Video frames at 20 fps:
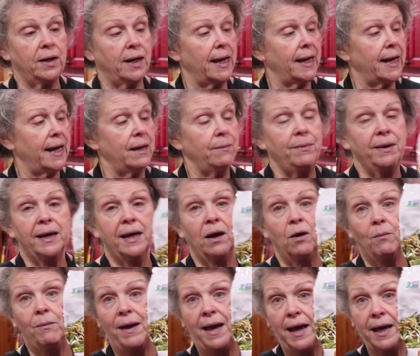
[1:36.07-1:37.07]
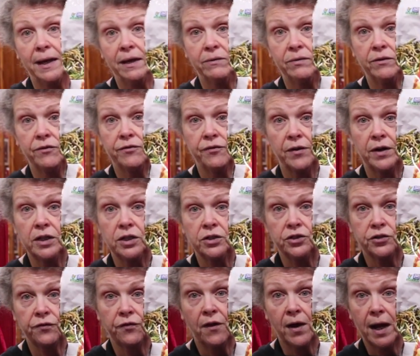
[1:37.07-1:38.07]
and I got a big old bag of the
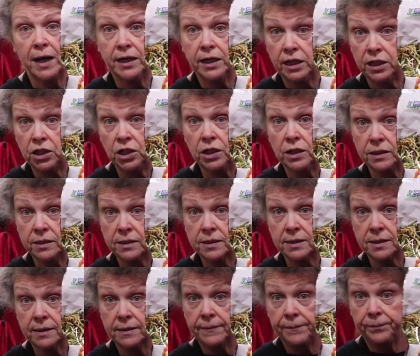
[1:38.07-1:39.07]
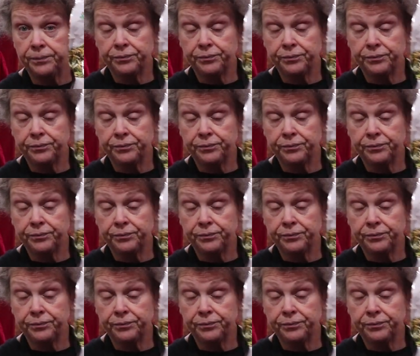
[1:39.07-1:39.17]
French fried onions,